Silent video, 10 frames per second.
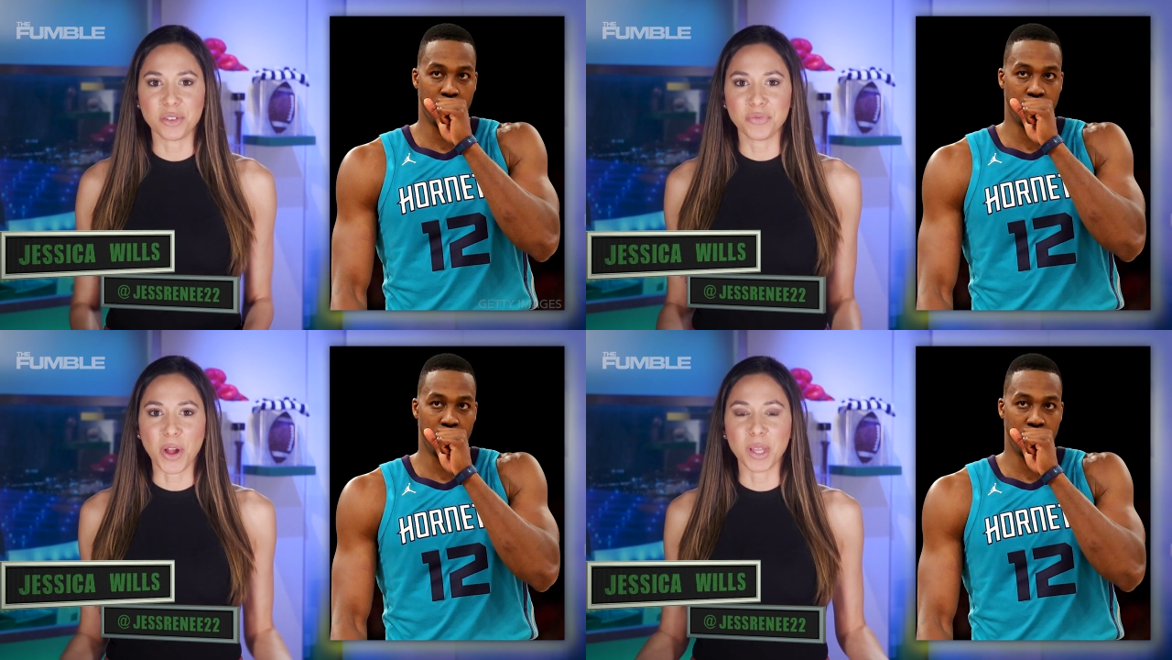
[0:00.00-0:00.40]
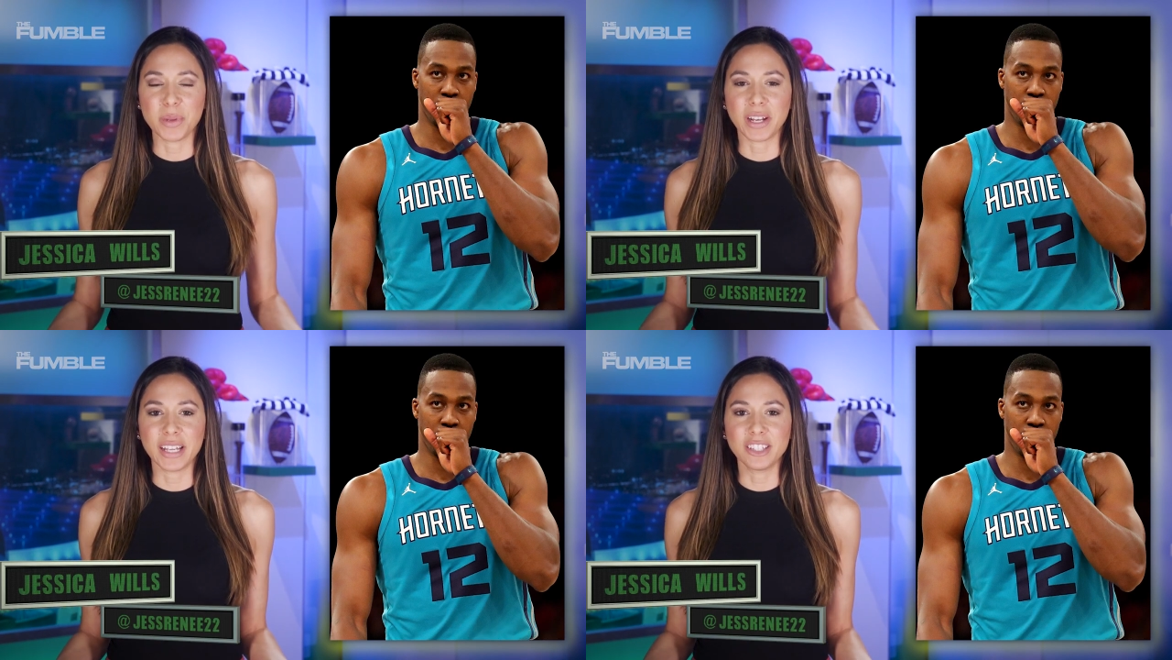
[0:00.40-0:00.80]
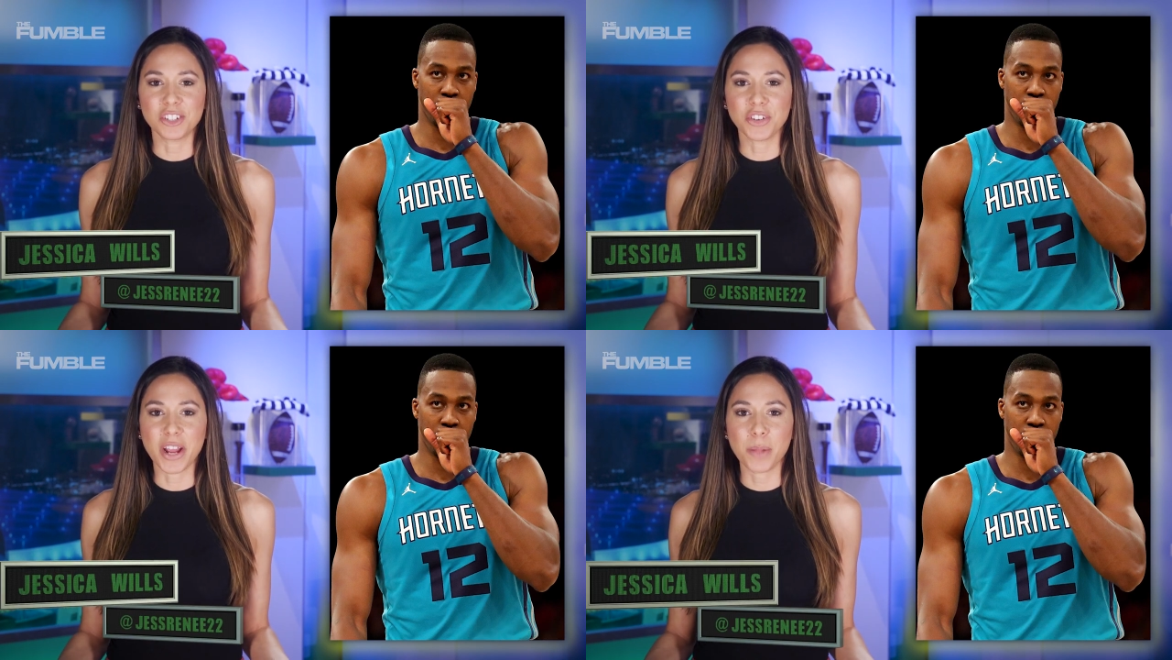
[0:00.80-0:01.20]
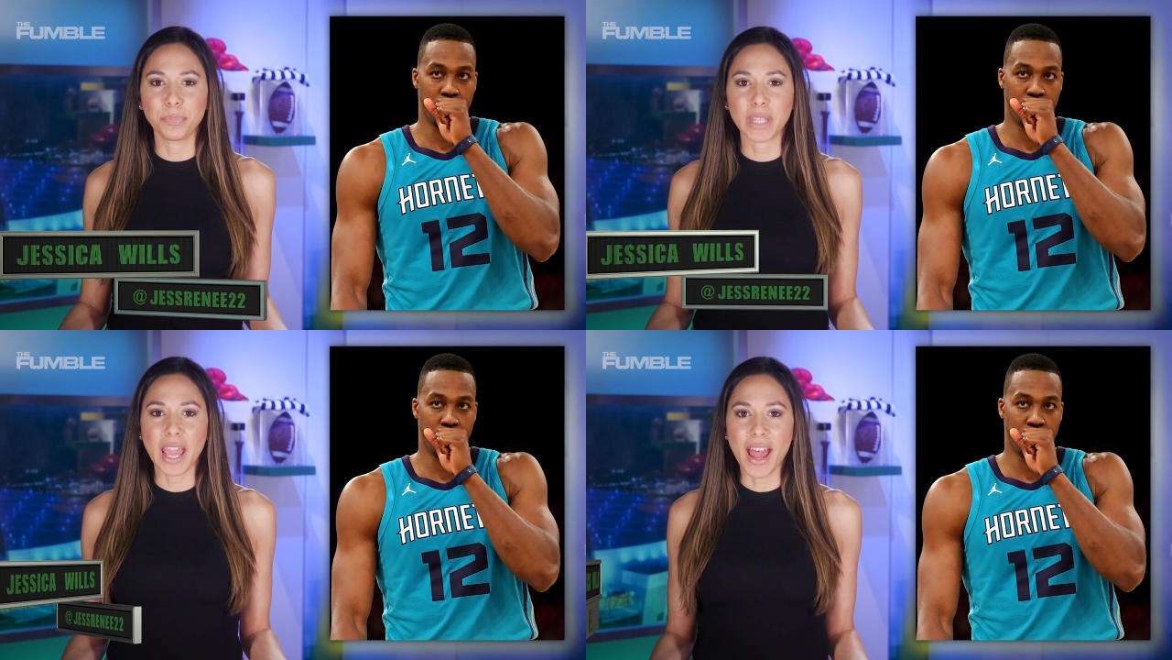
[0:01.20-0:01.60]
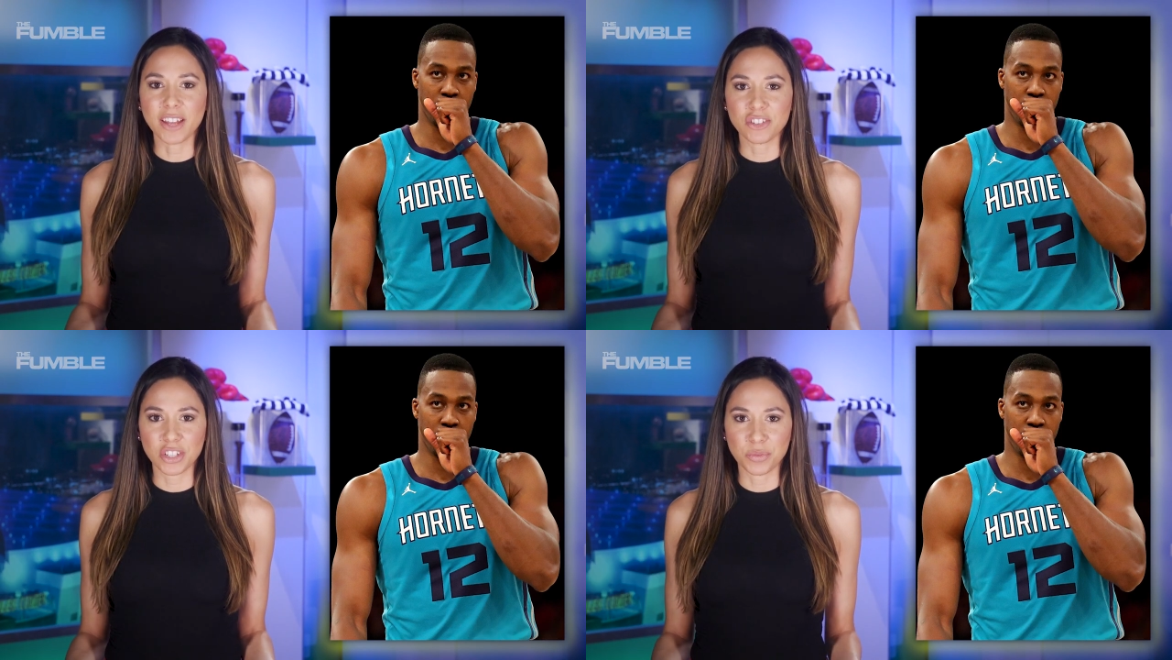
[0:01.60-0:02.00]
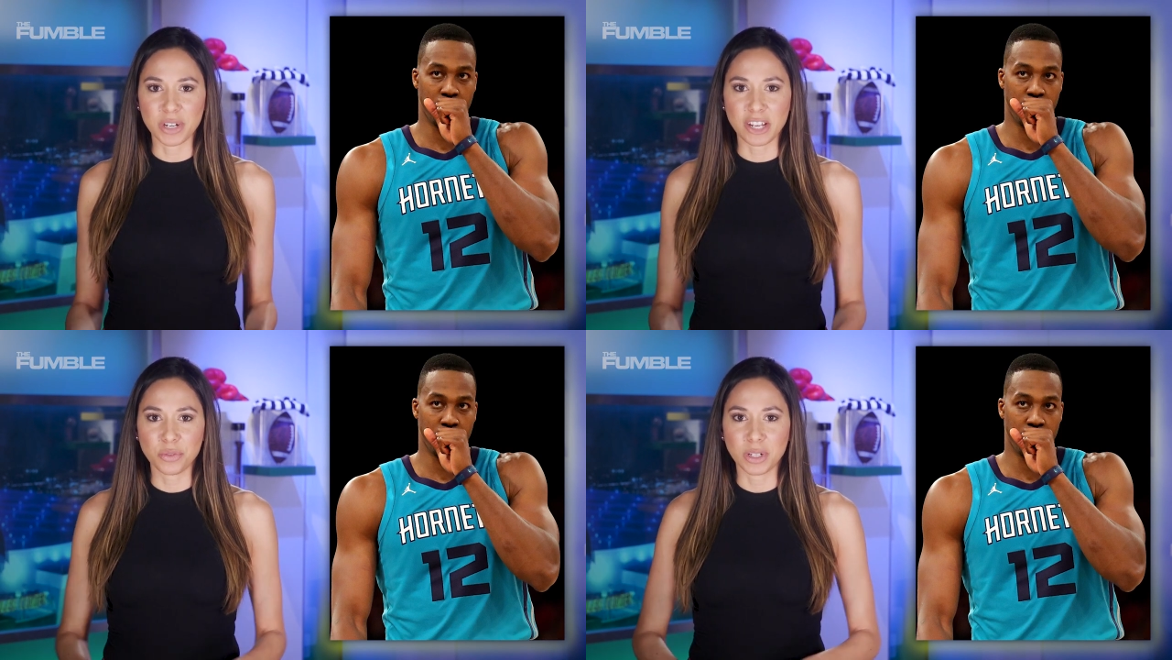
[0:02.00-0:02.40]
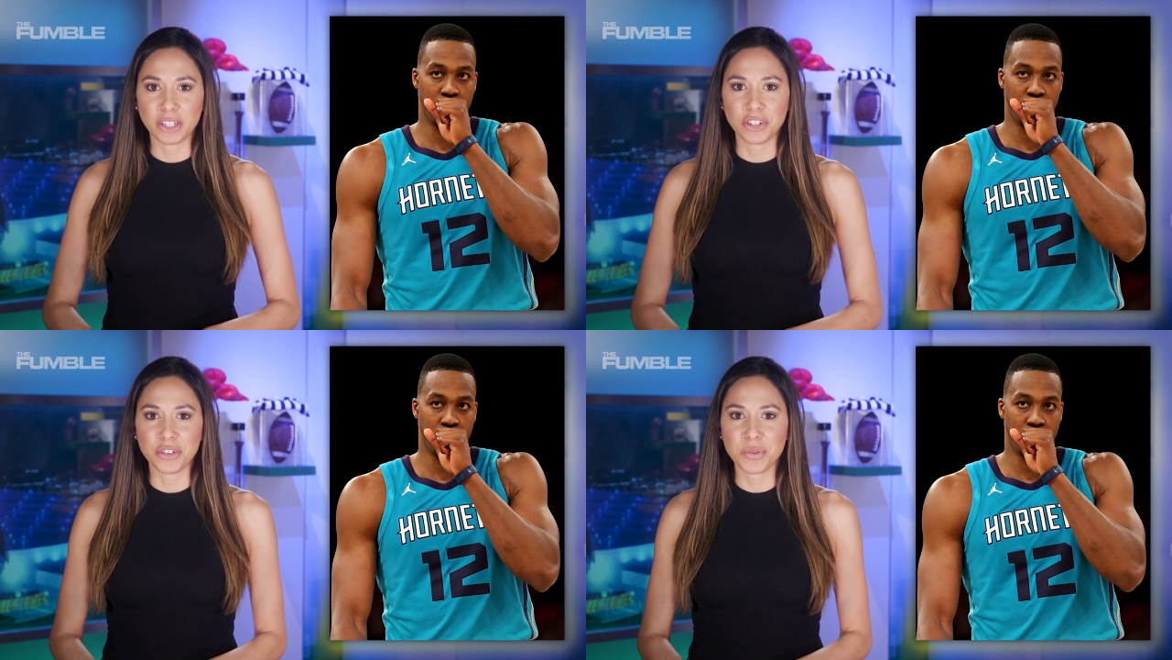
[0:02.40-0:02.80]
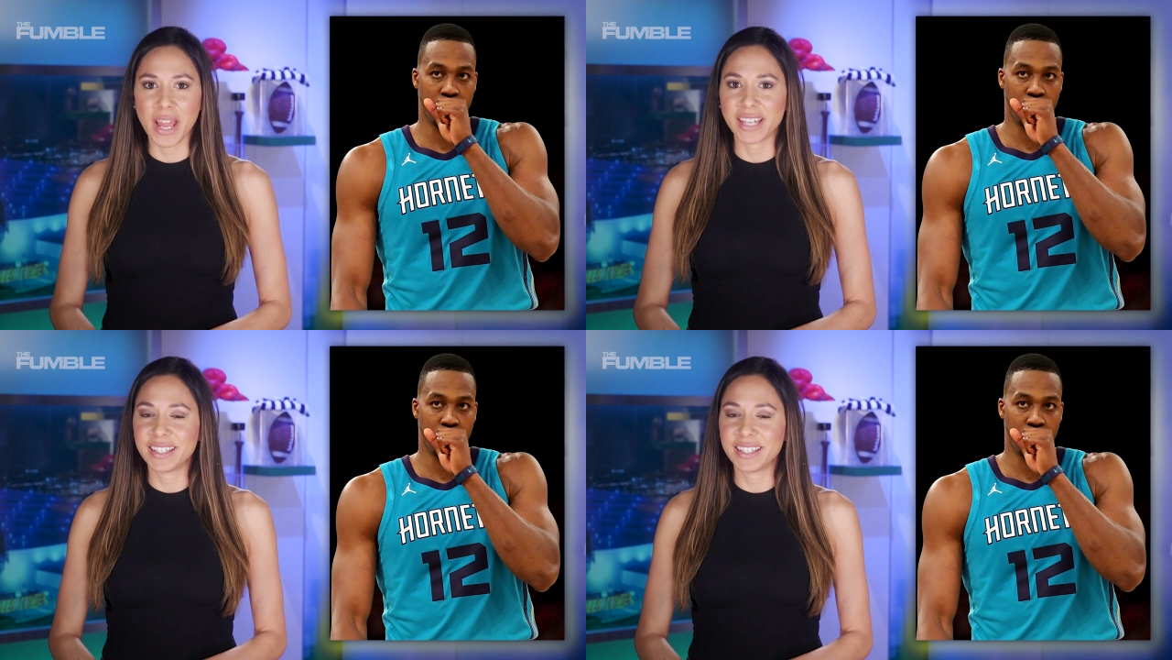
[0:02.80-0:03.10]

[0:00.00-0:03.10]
Speaker 1: You can follow me on Instagram at JessRenee22,